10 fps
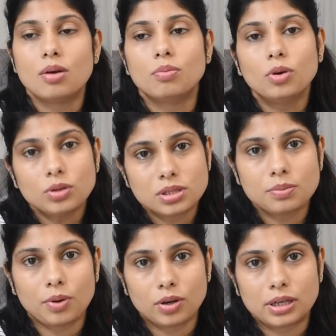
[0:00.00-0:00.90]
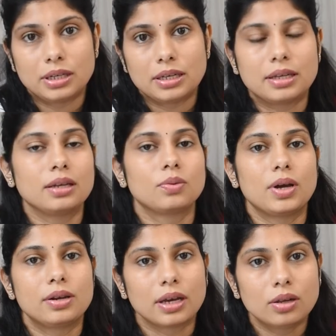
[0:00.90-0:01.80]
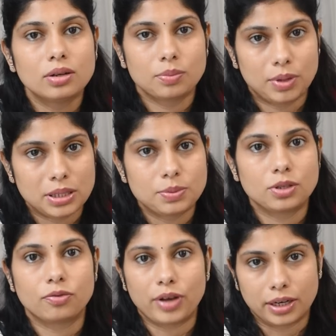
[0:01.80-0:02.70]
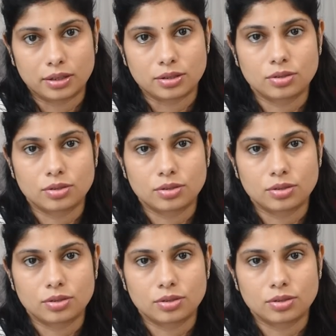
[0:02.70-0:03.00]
Most importantly, they require regular replacement of factors.